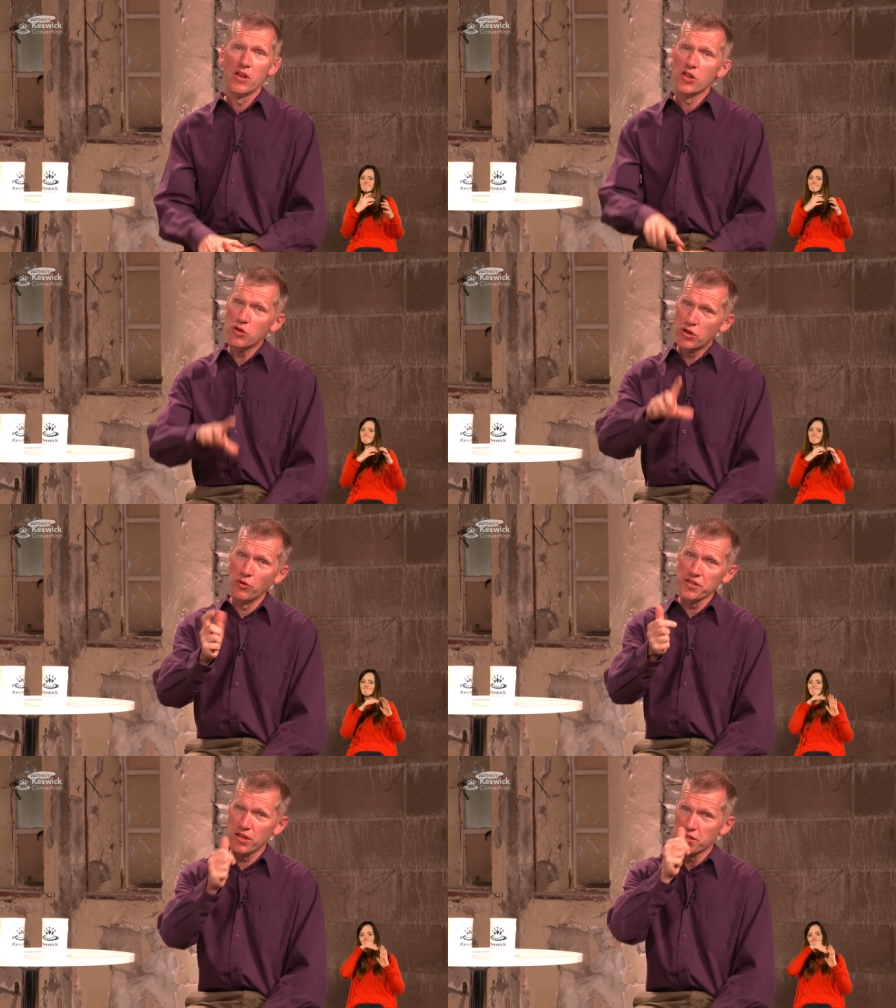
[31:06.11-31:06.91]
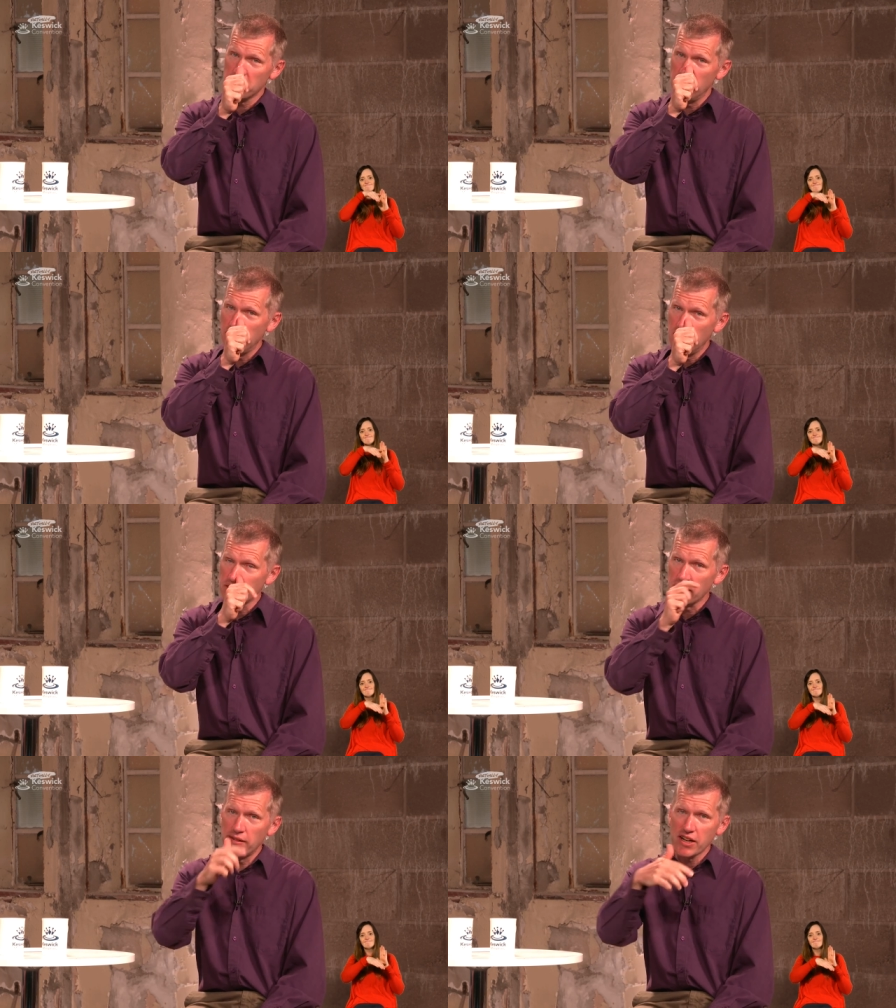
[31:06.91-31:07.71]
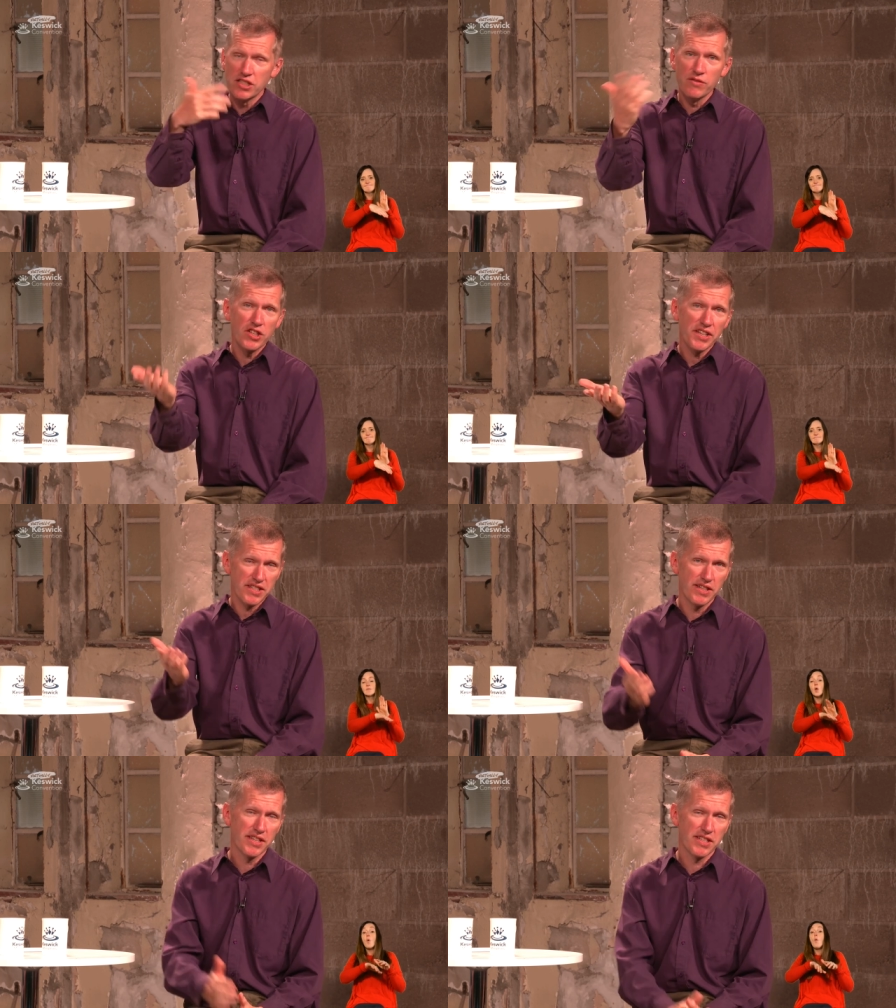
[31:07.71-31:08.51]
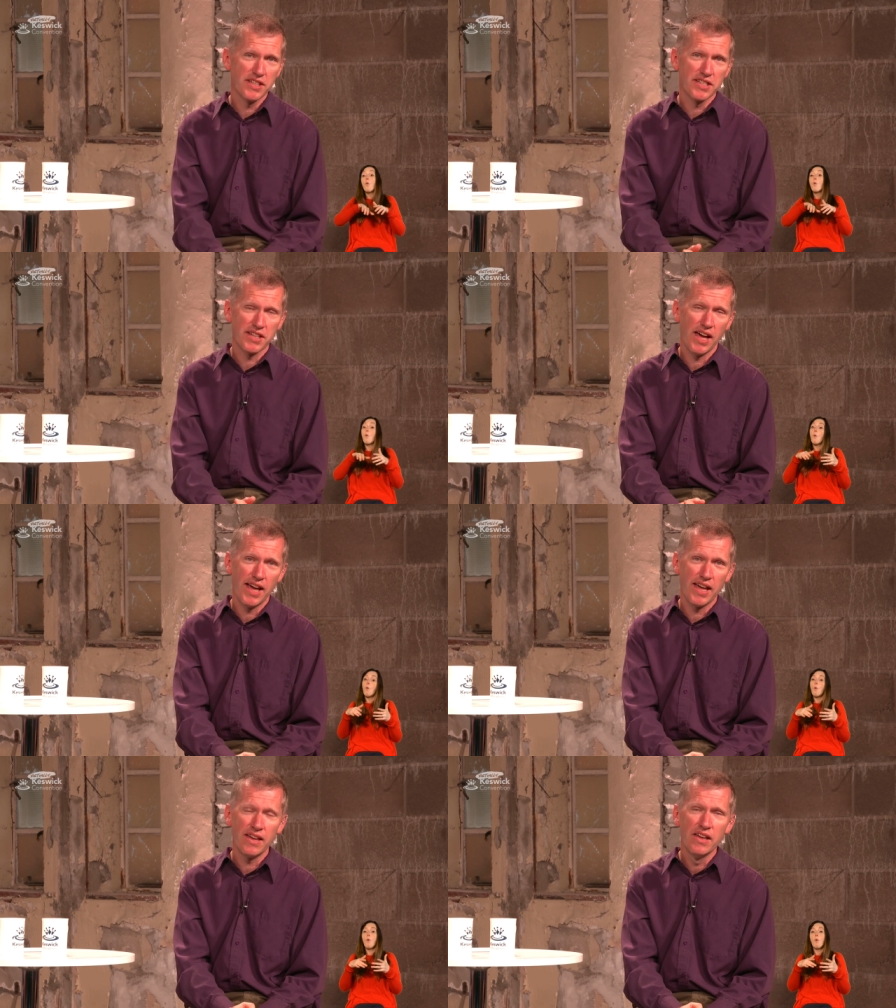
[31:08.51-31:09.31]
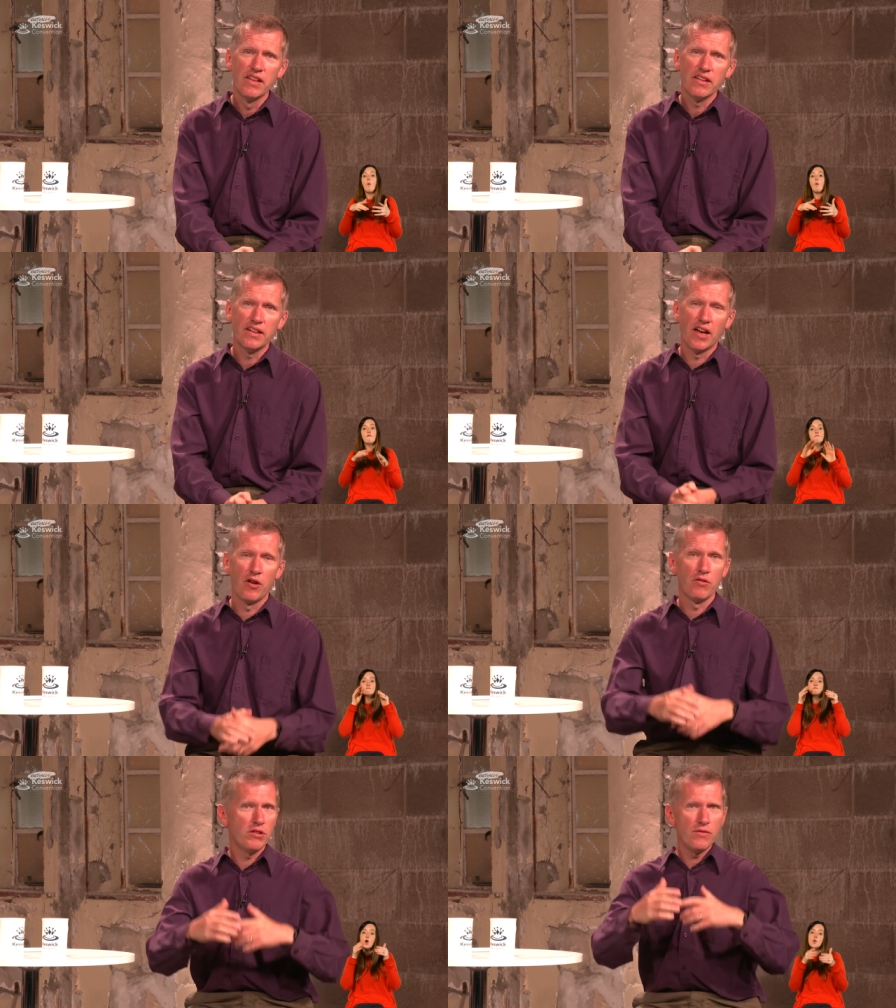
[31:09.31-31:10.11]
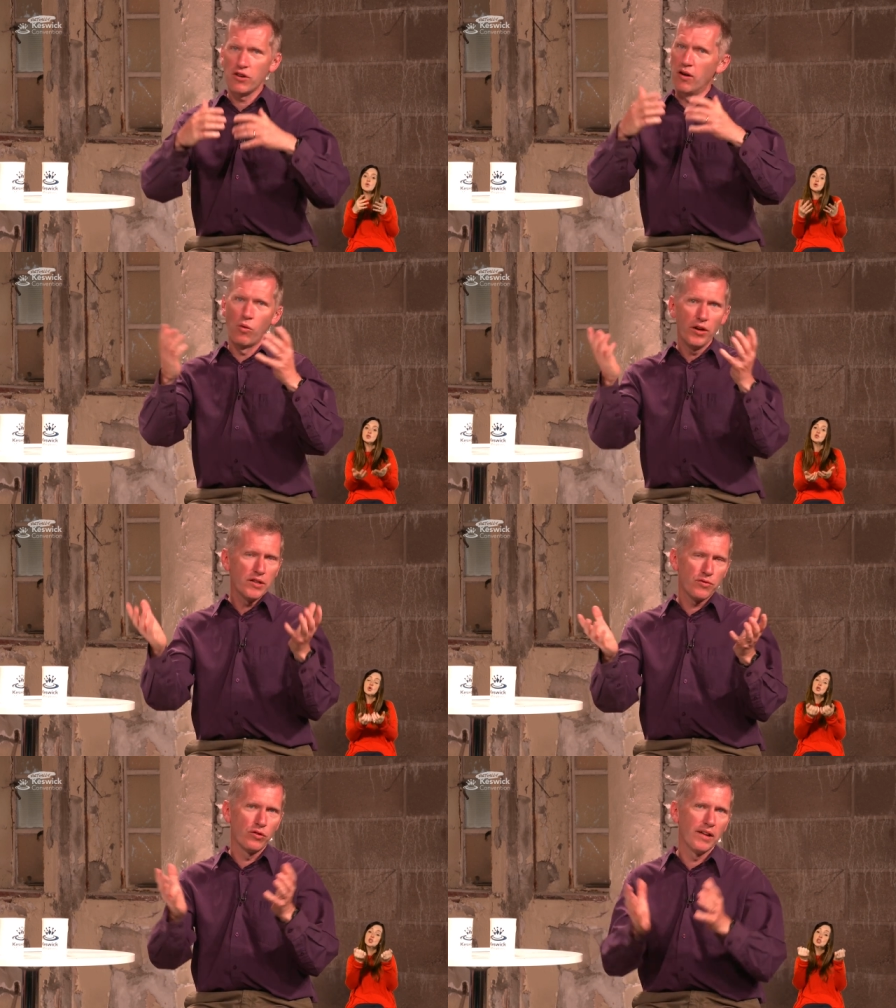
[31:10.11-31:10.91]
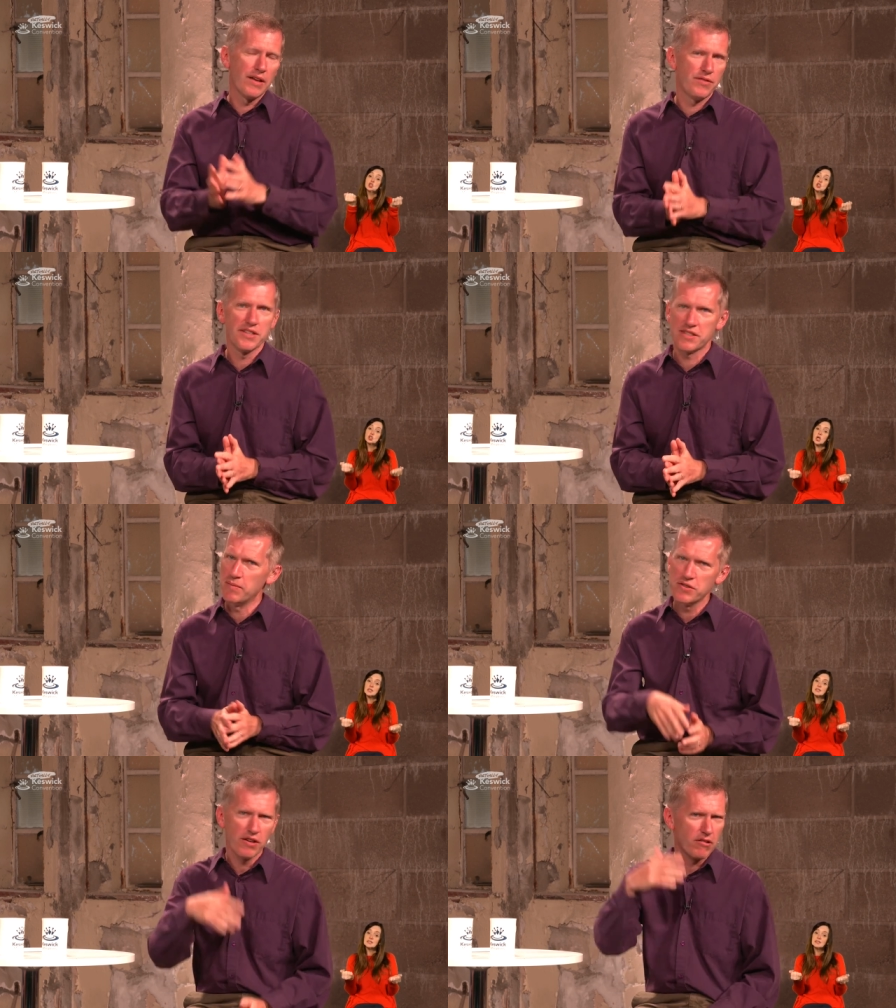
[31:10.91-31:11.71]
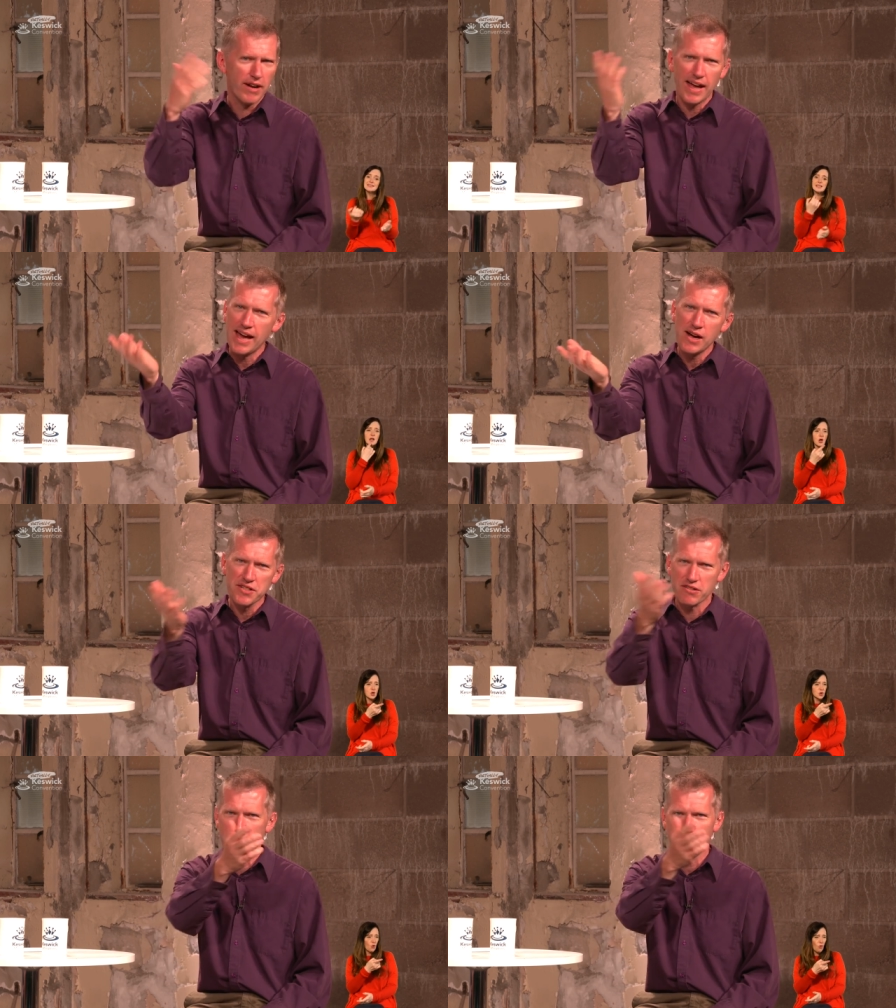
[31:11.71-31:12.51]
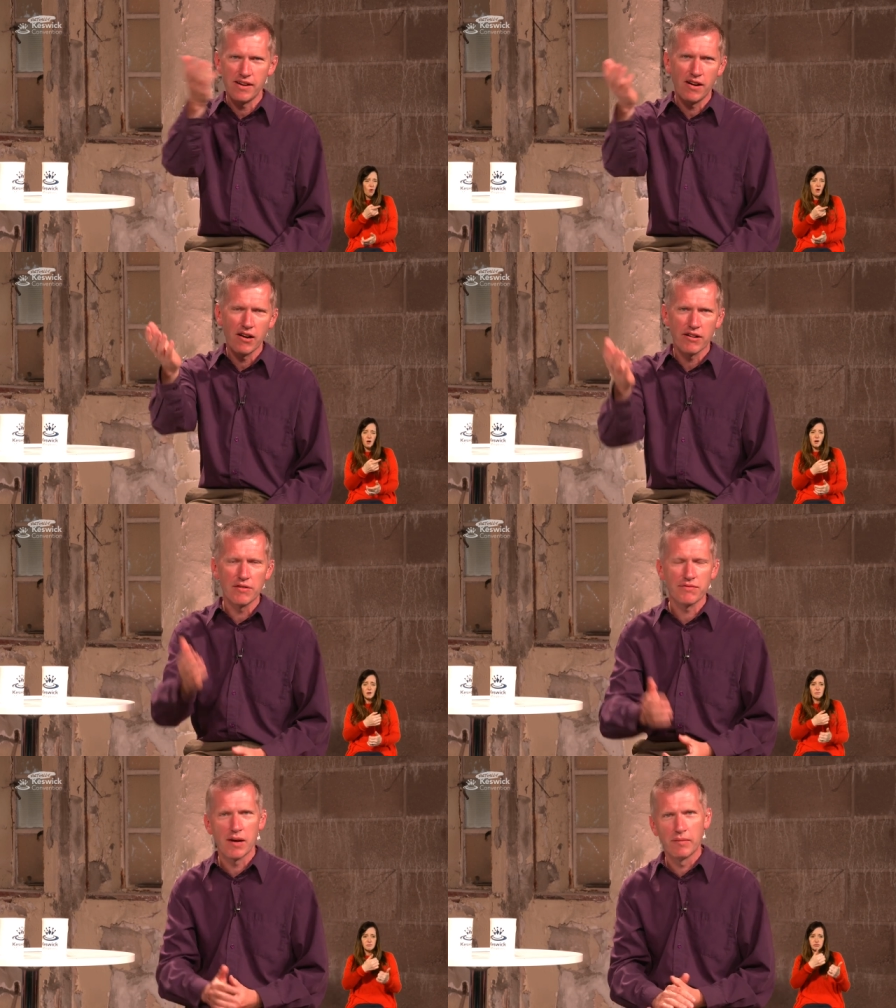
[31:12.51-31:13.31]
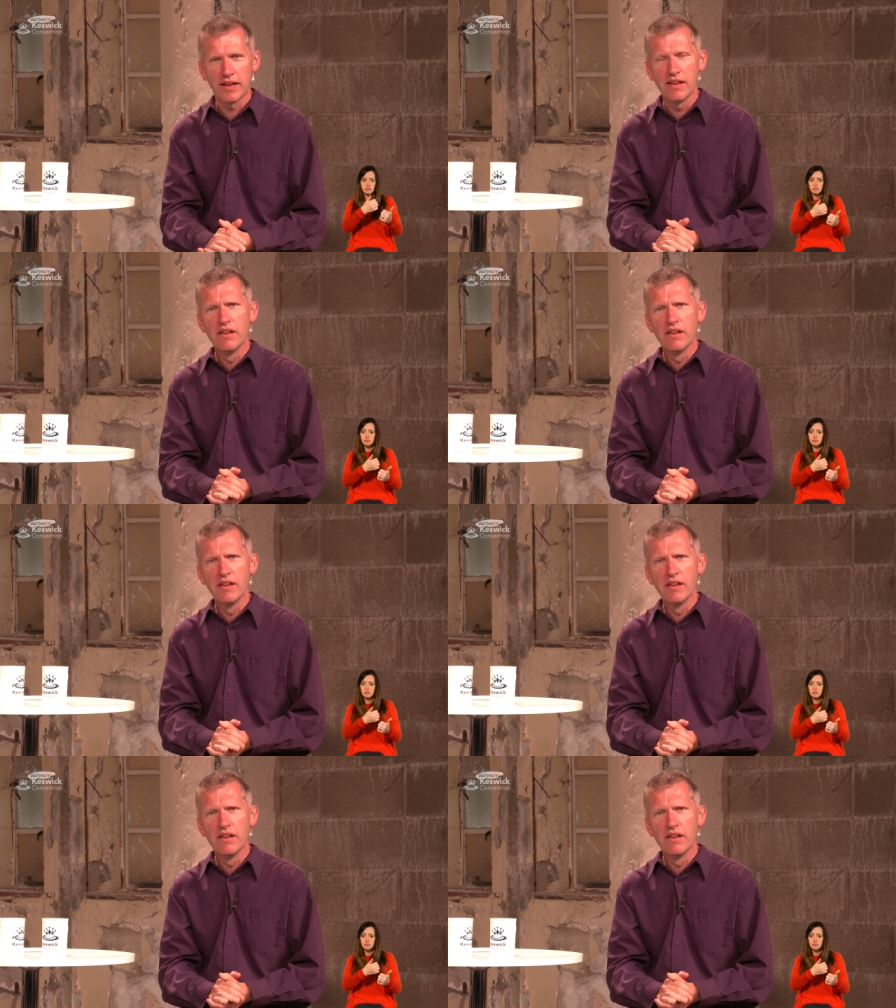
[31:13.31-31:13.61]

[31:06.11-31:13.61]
You can also turn it in the direction of justice and say, you know, you've got a wonderful life, it seems. You've got a great house, great car, great family.